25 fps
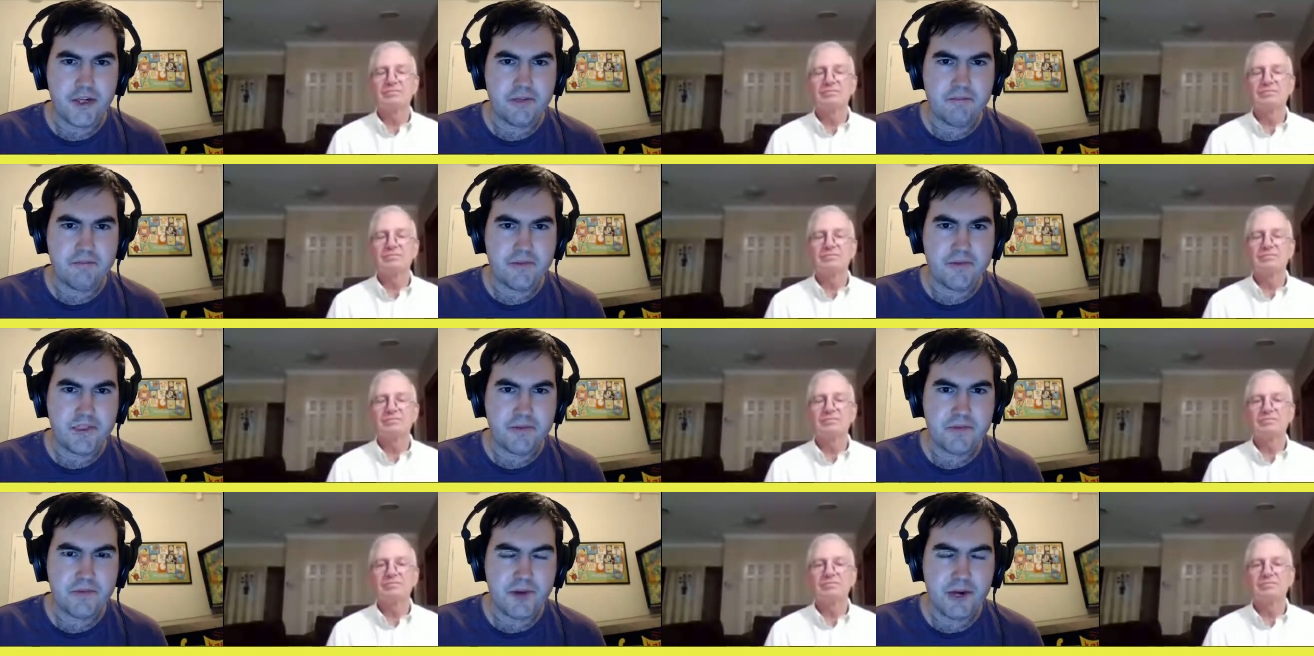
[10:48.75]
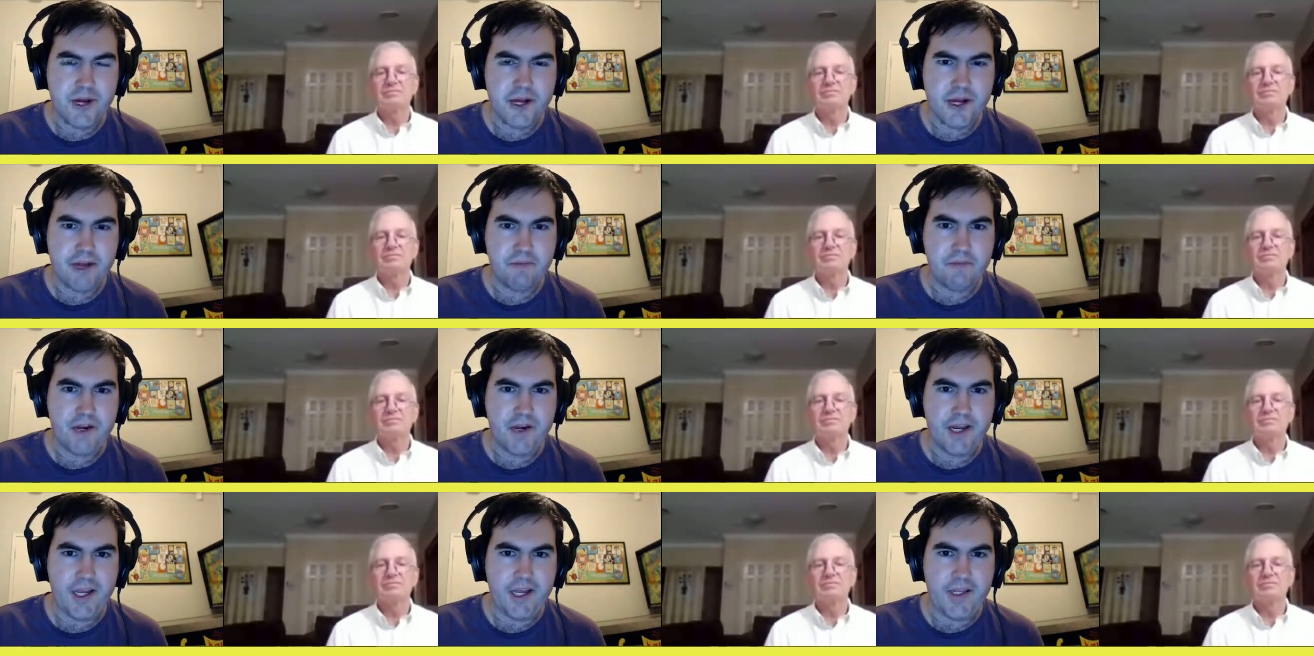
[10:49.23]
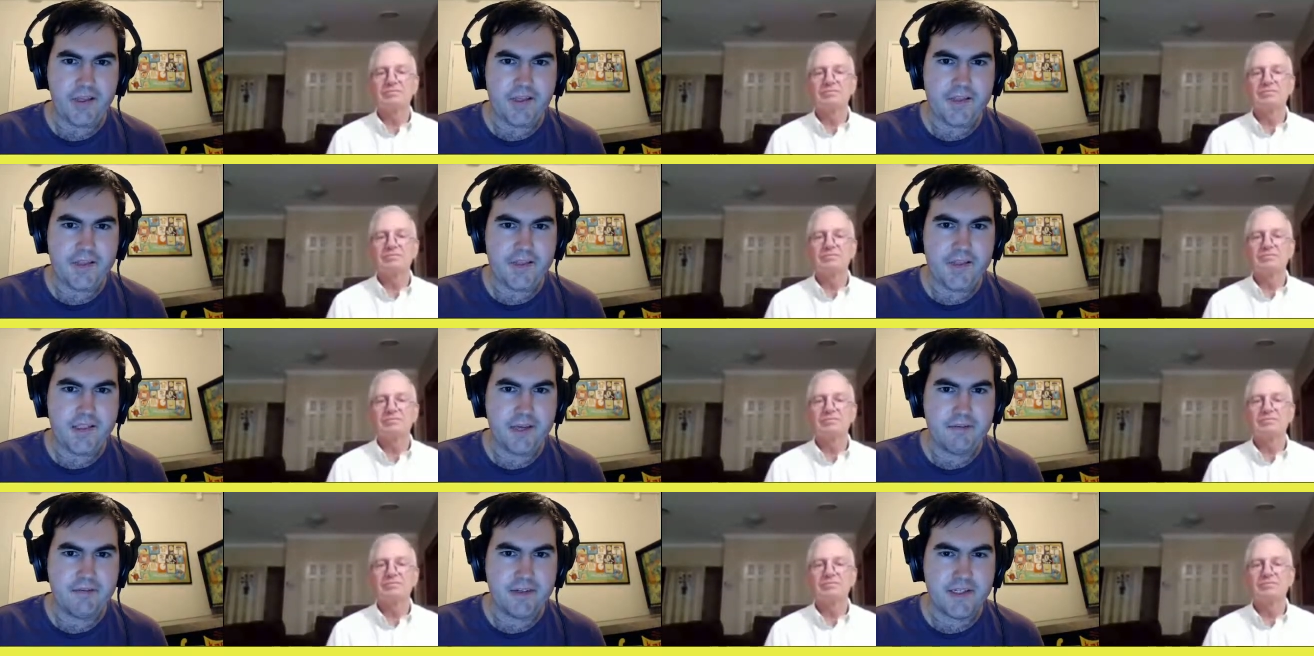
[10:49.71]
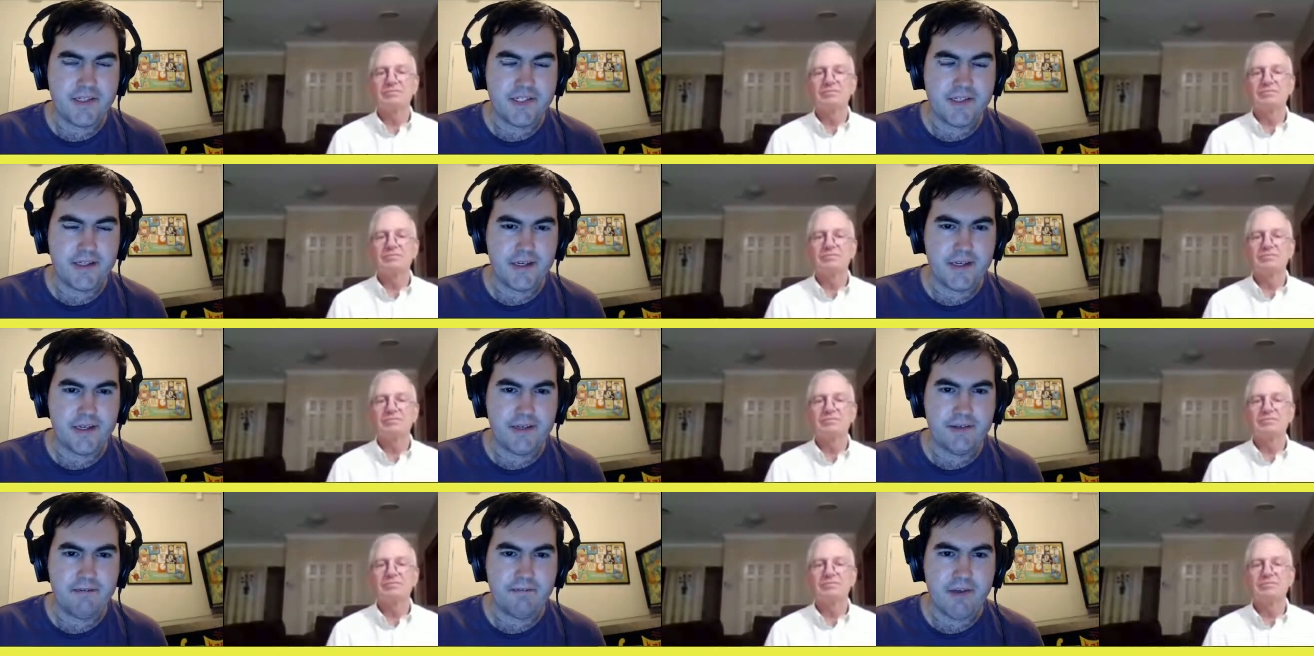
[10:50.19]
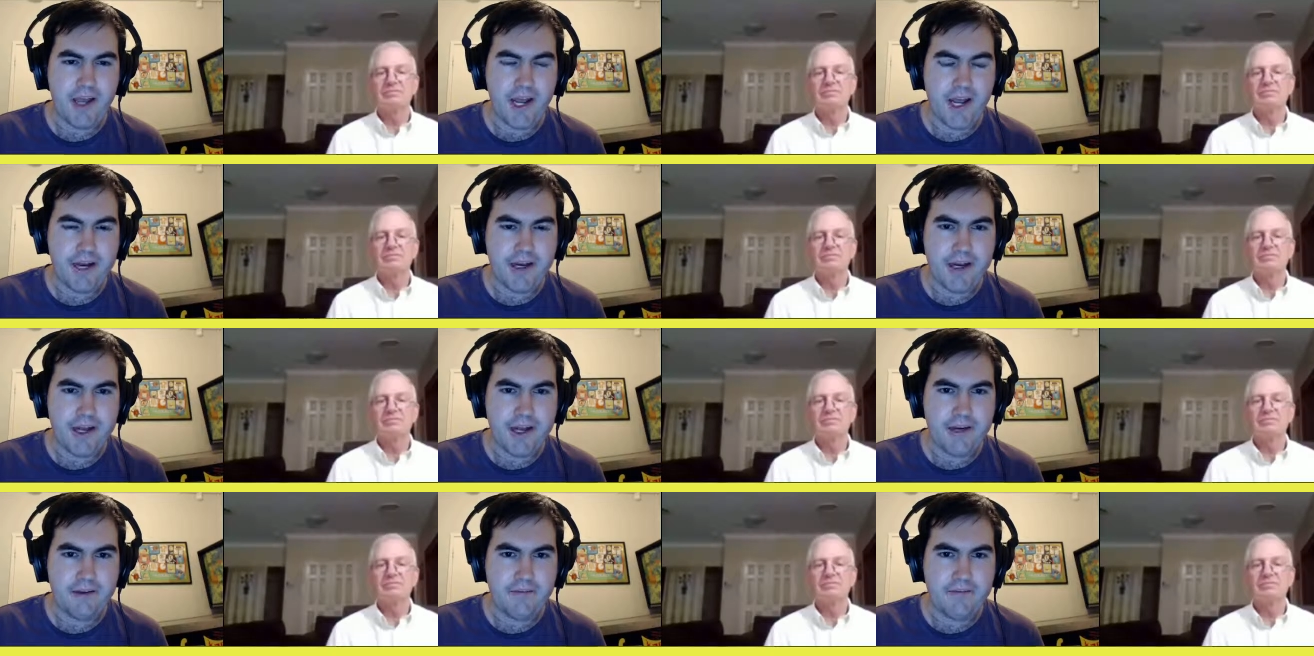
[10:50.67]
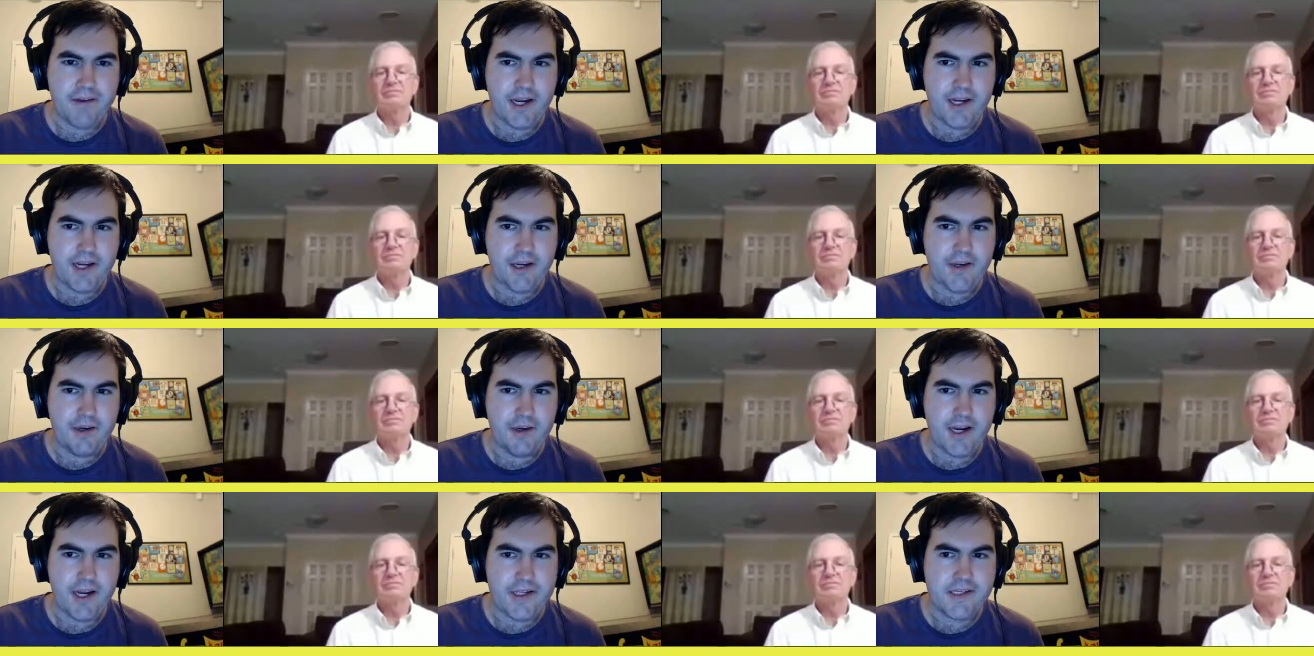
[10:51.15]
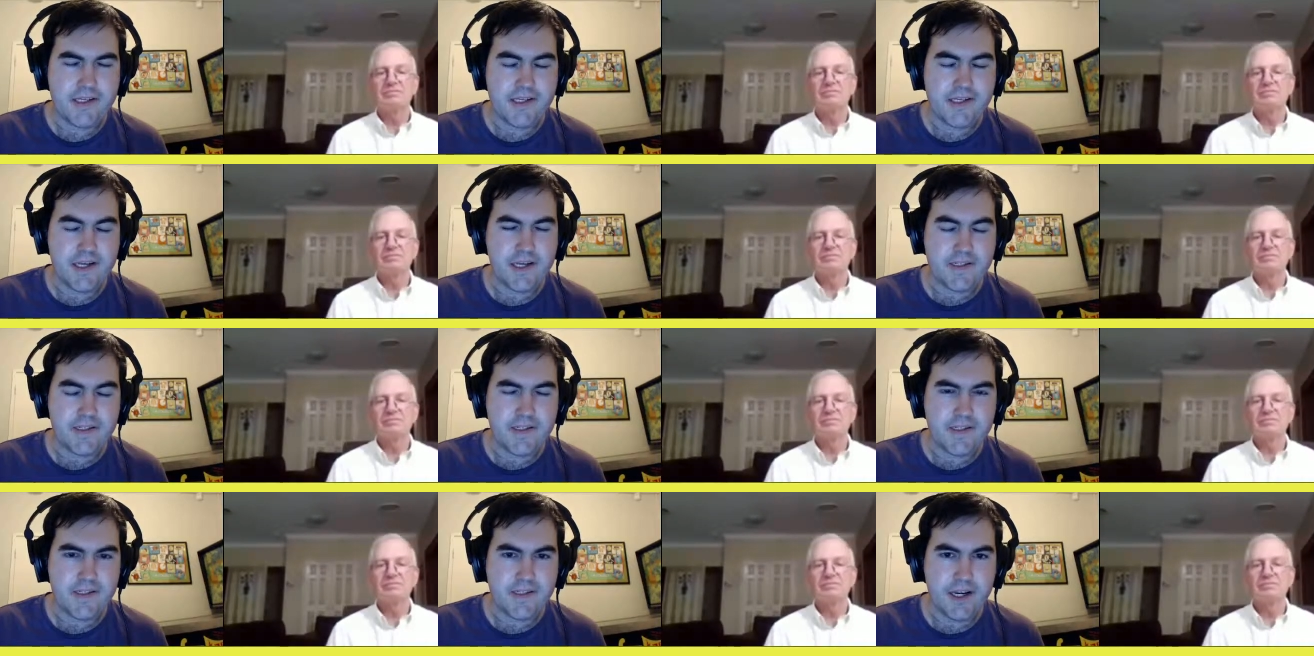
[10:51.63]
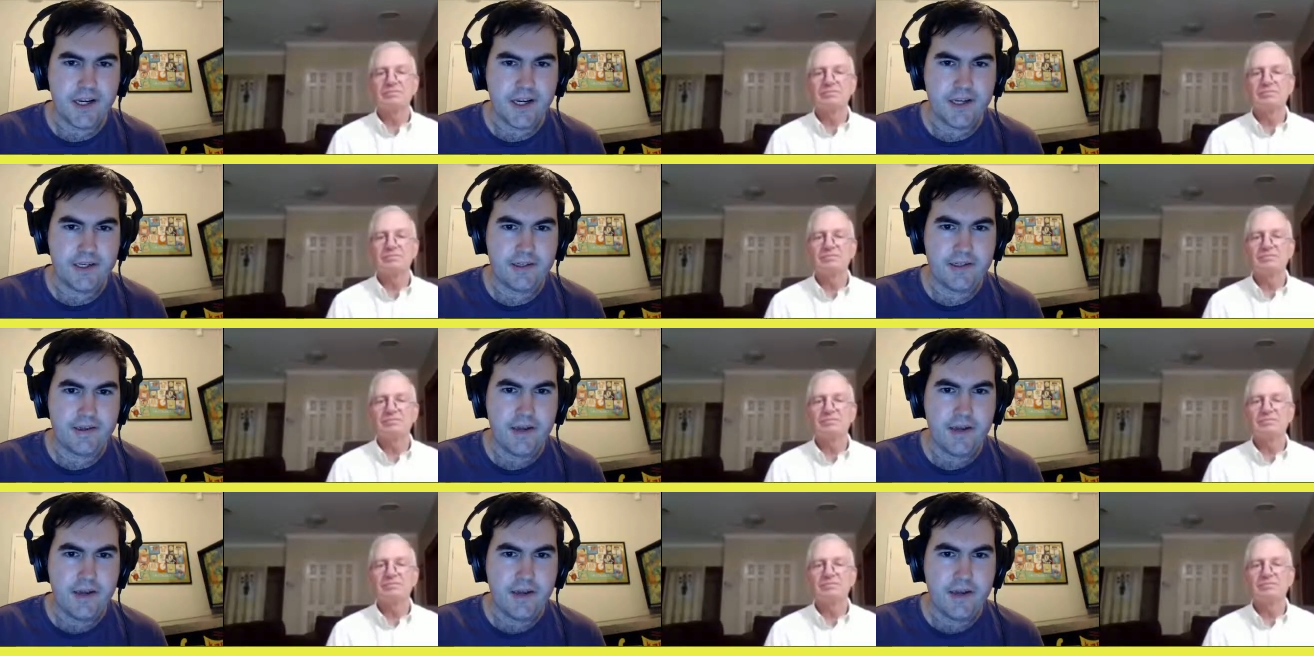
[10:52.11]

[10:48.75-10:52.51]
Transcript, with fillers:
Speaker 1: despite winning 78 out of 89 seats in